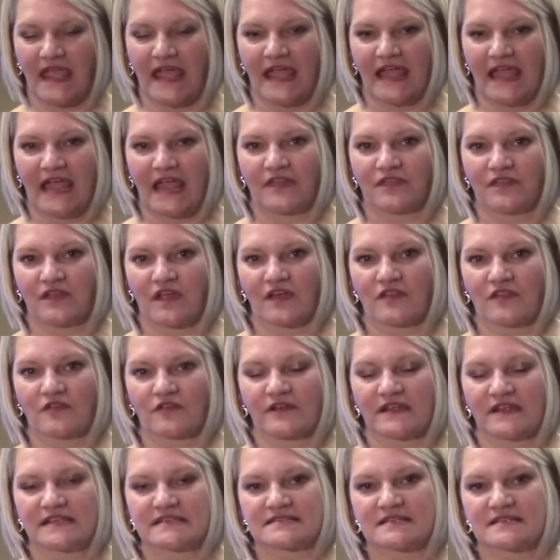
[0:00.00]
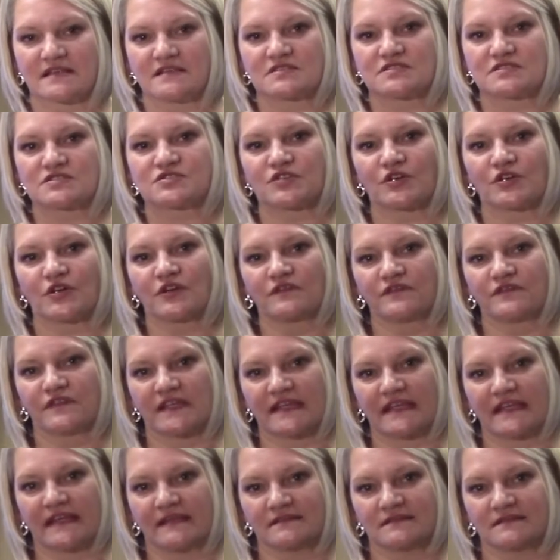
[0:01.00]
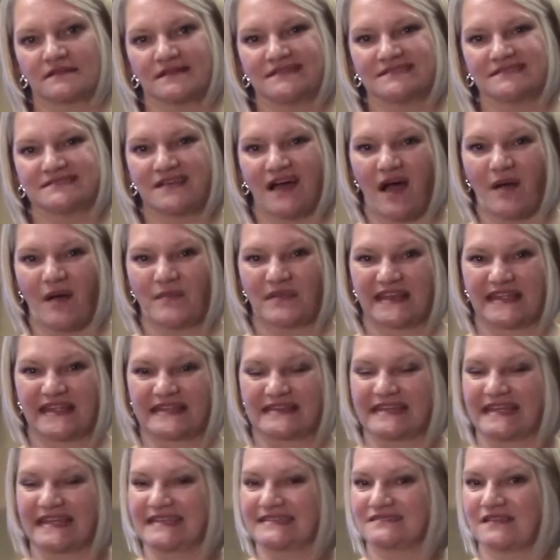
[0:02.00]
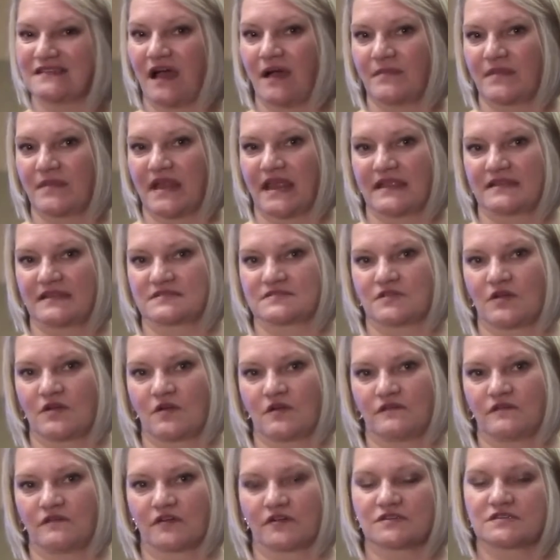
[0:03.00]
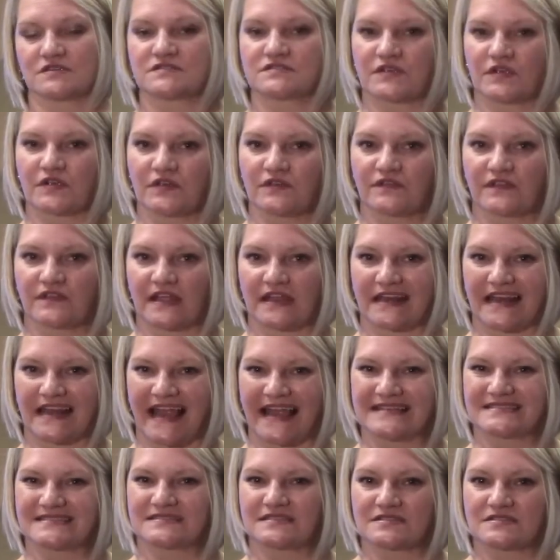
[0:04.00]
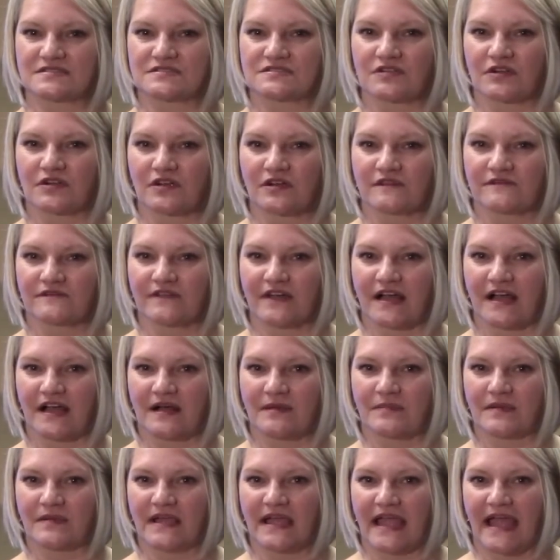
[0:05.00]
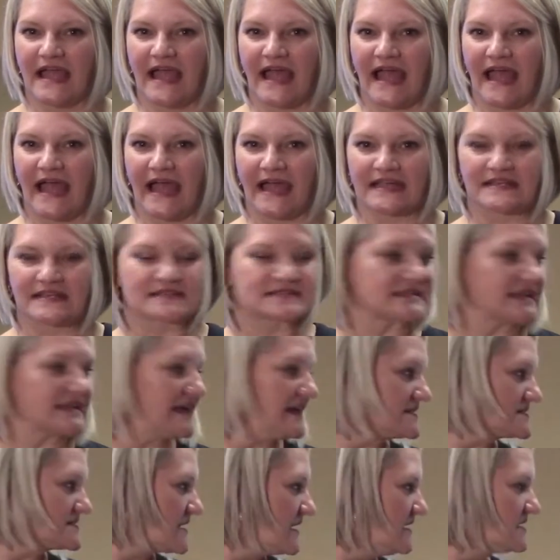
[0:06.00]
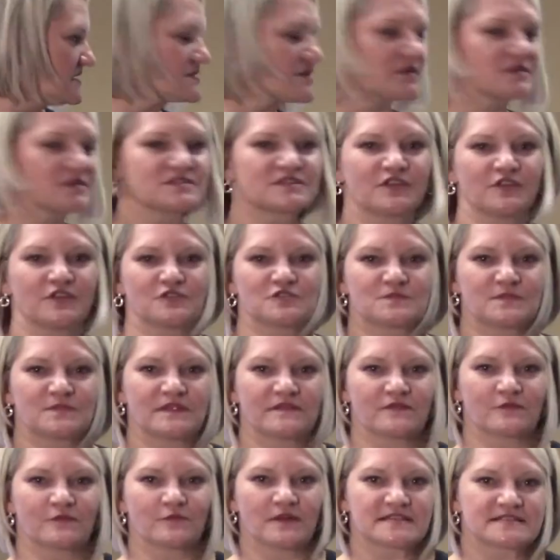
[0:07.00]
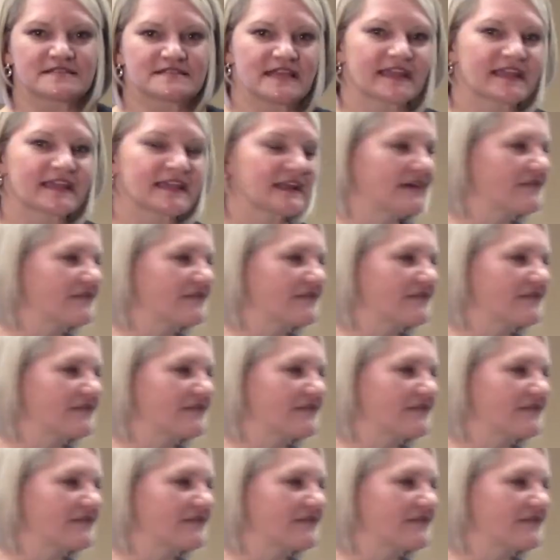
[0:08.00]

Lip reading: and the other is servient. Dominant, it dominates over. Servient, it has to serve up access. So excuse me for 1 second, I